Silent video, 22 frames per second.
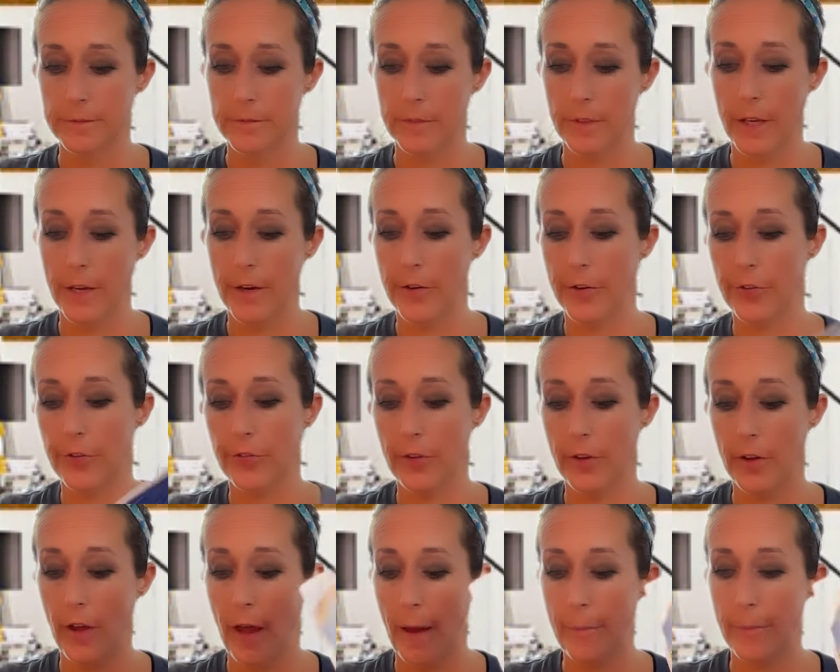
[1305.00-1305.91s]
Here's
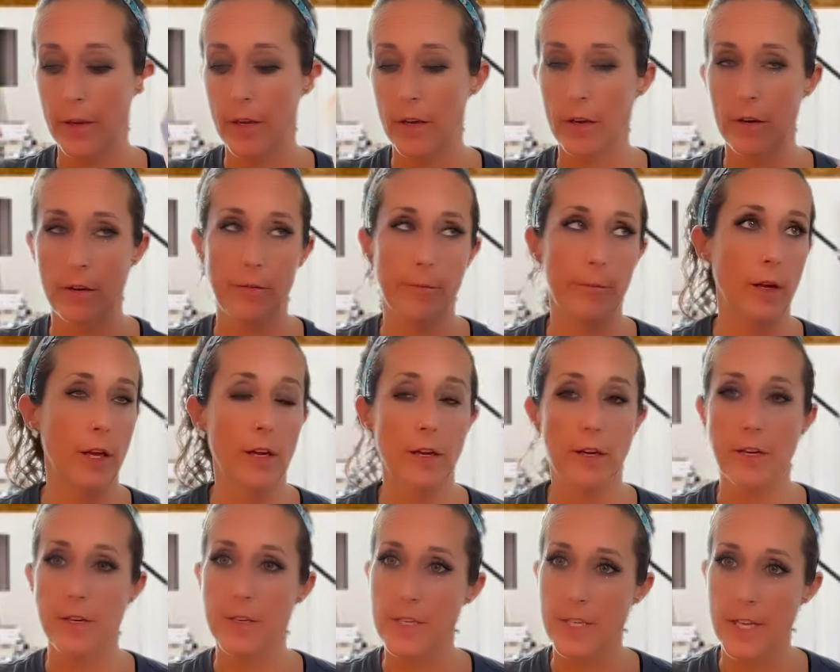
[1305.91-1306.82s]
the happy, oh man,
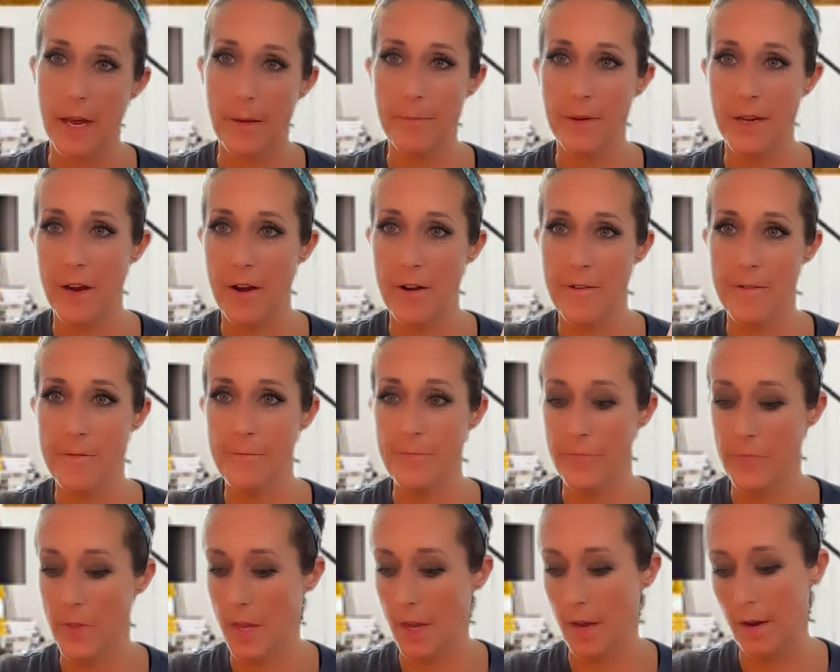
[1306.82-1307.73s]
here's the happy
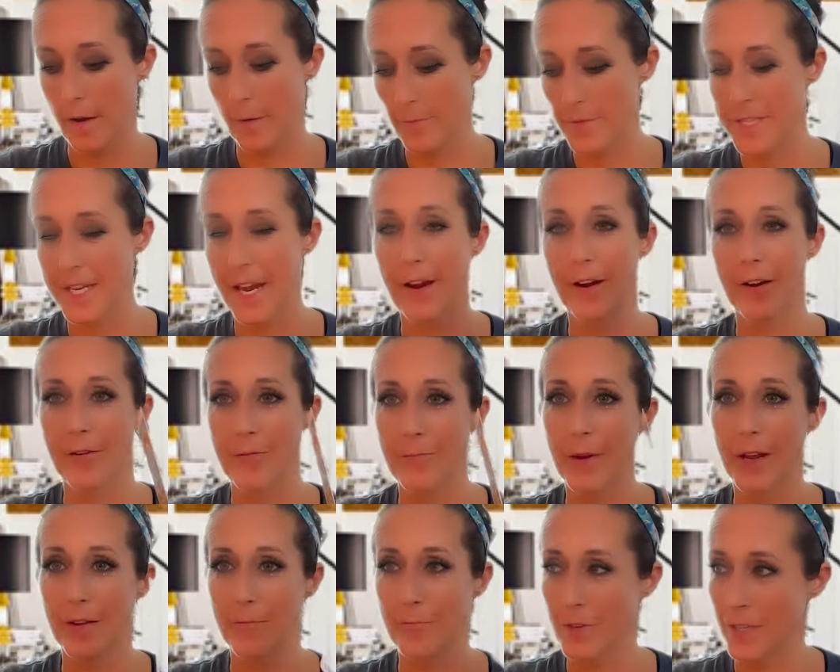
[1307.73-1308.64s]
home. I'm saying oh
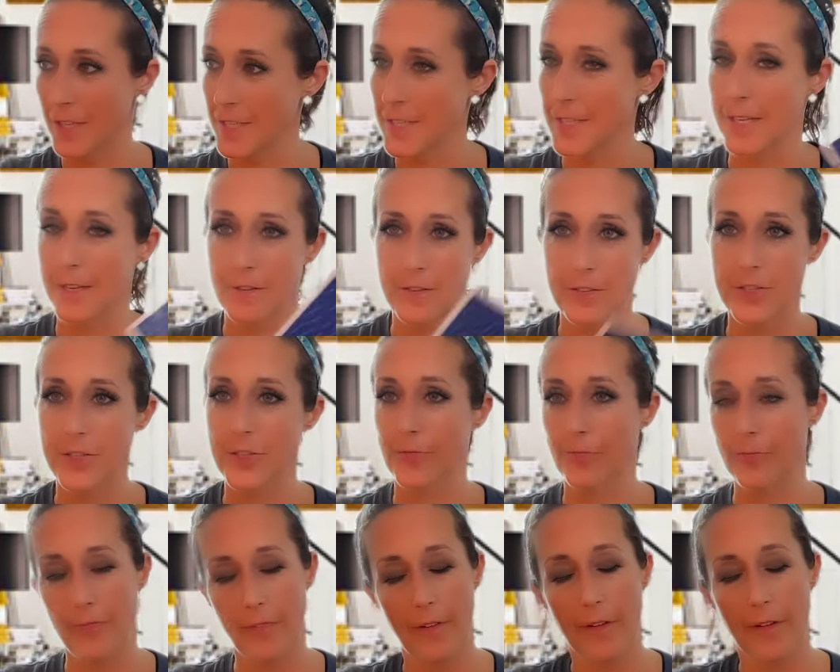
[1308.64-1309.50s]
man because here's